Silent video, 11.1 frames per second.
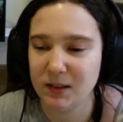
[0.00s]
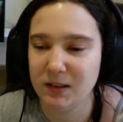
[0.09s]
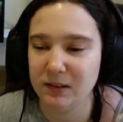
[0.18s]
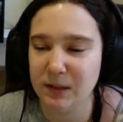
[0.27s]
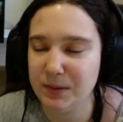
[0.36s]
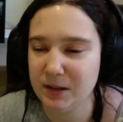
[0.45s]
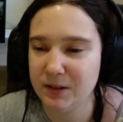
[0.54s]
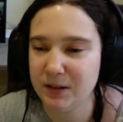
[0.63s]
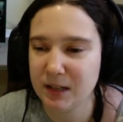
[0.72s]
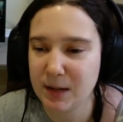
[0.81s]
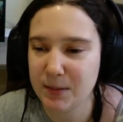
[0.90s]
Let me know in
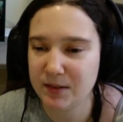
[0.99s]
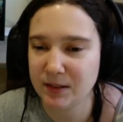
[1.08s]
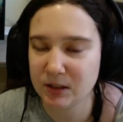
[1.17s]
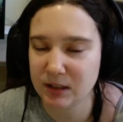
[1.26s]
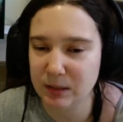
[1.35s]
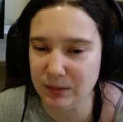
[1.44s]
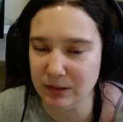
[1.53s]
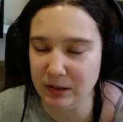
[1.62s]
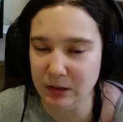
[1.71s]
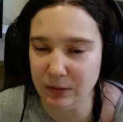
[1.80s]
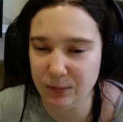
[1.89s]
the comment section down
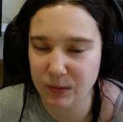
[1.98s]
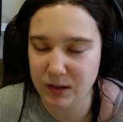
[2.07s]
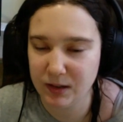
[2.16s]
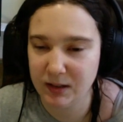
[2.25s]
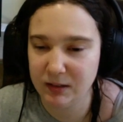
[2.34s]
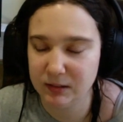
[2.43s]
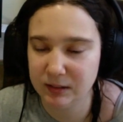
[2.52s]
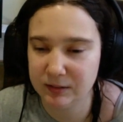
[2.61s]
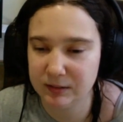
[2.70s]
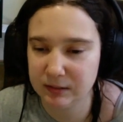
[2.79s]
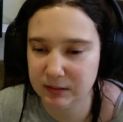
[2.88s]
below.
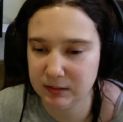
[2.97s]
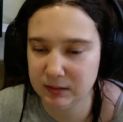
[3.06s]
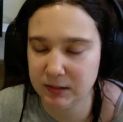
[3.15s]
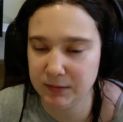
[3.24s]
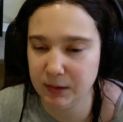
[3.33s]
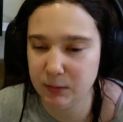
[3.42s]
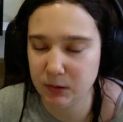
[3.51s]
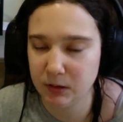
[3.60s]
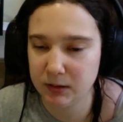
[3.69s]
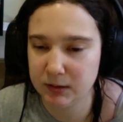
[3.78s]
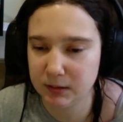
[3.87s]
Listen,
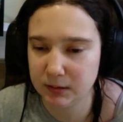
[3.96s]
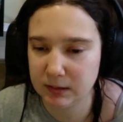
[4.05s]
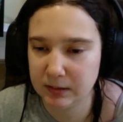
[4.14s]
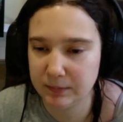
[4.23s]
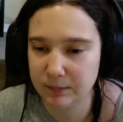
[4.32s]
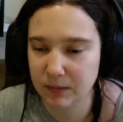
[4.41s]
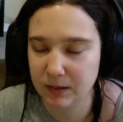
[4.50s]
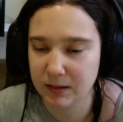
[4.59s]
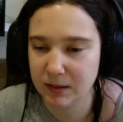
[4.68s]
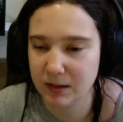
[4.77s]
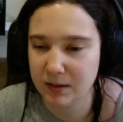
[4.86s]
everyone,
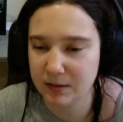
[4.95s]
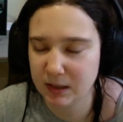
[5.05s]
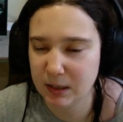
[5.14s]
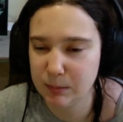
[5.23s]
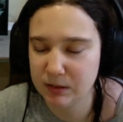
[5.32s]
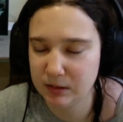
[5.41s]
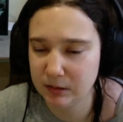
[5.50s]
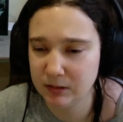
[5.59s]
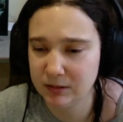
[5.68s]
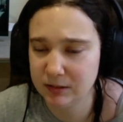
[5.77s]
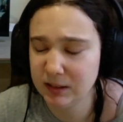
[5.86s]
it's time
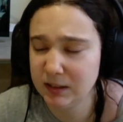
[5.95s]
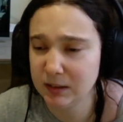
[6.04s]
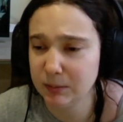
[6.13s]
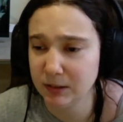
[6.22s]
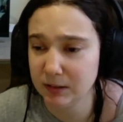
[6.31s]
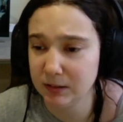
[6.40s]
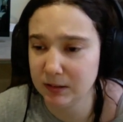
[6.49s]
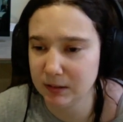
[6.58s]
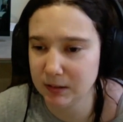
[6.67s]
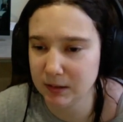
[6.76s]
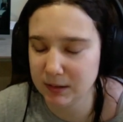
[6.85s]
to say
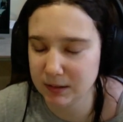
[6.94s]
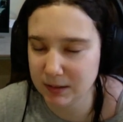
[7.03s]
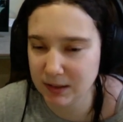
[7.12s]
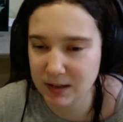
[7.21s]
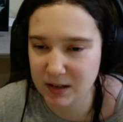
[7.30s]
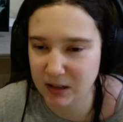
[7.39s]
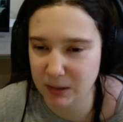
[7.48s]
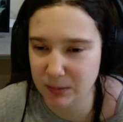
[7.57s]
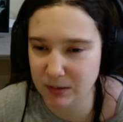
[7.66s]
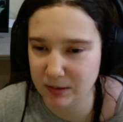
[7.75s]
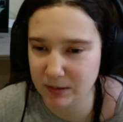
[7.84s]
goodbye. Jam
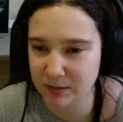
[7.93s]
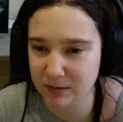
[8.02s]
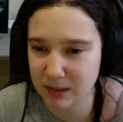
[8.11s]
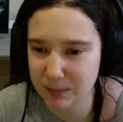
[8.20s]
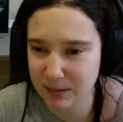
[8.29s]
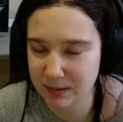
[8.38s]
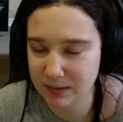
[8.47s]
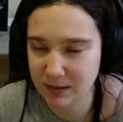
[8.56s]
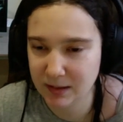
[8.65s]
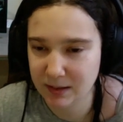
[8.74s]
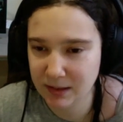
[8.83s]
like and subscribe button.
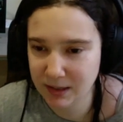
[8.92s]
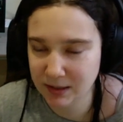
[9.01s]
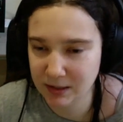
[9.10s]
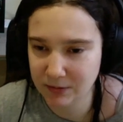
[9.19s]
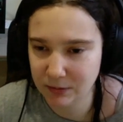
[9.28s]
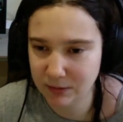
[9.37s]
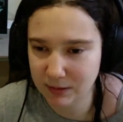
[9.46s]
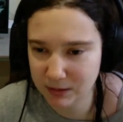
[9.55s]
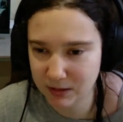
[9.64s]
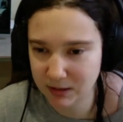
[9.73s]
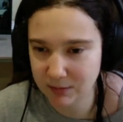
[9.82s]
Thank you for
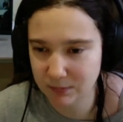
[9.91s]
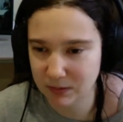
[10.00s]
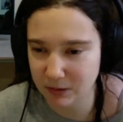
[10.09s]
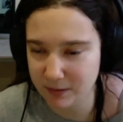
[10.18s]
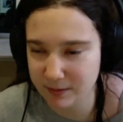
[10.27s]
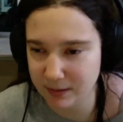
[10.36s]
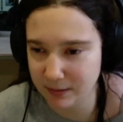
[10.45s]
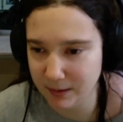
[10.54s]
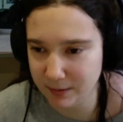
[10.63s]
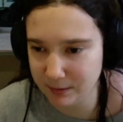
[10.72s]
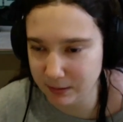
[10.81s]
watching. Always stay
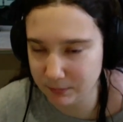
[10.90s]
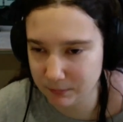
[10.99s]
classy.